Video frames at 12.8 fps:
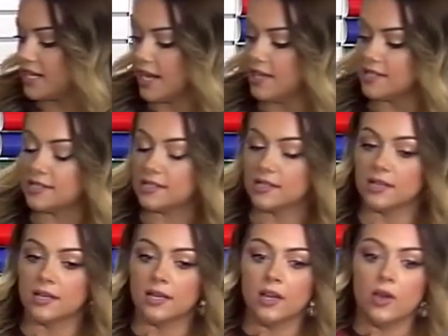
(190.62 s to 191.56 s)
this,
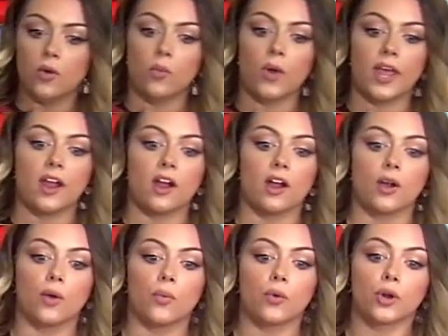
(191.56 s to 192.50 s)

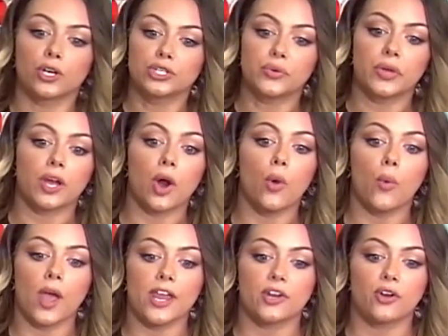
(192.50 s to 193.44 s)
where we're doing a
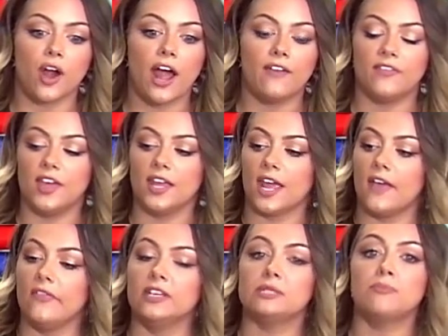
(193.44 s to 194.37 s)
white graphic
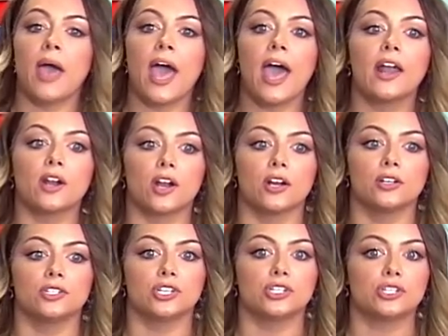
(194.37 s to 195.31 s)
and this
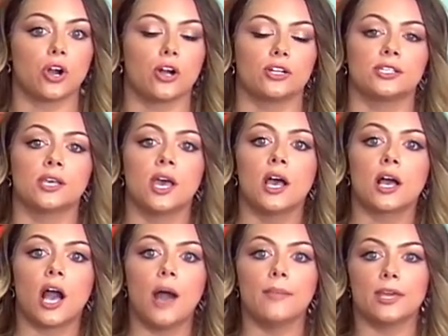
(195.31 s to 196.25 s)
pattern just starts
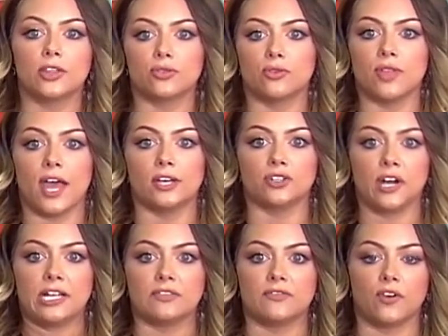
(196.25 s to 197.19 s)
coming through that
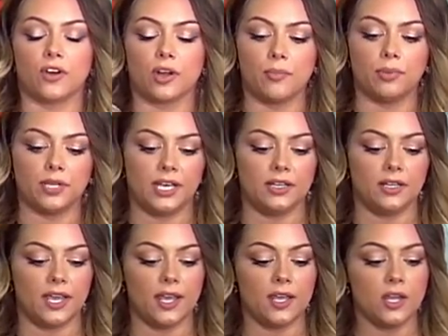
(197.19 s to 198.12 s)
transfer
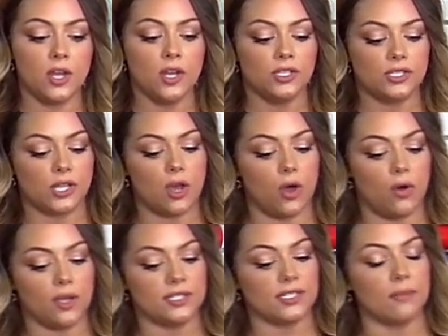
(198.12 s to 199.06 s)
completely.
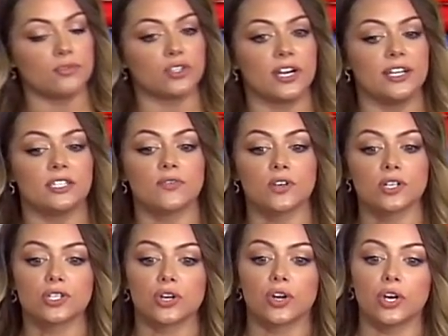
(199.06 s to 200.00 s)
So some
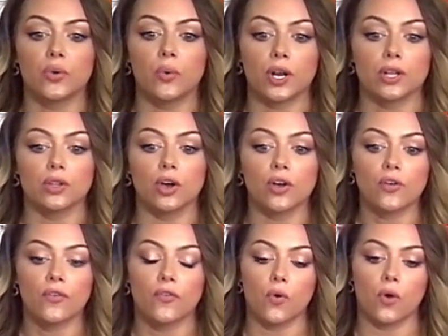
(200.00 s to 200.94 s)
transfers you're going to want to
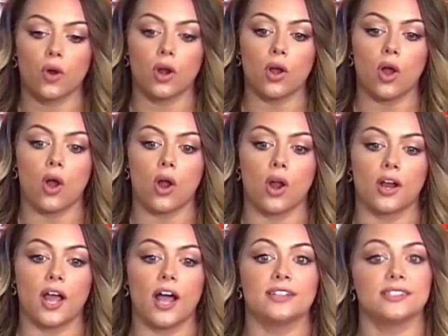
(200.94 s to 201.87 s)
look for
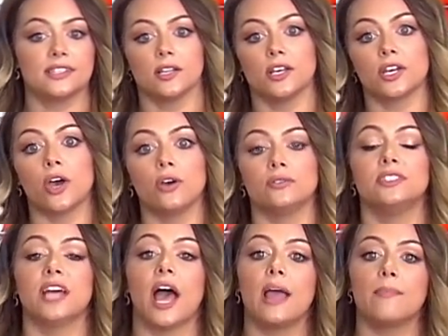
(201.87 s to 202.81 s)
are
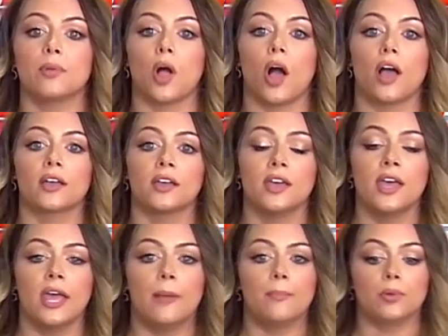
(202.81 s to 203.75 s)
silicone dye block.
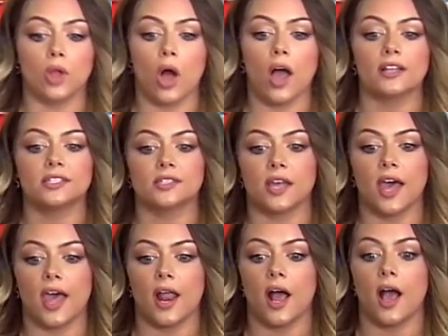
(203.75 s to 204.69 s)
It blocks
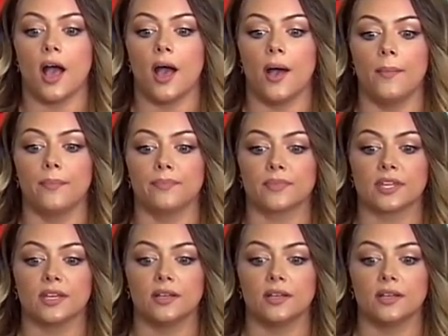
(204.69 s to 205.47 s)
that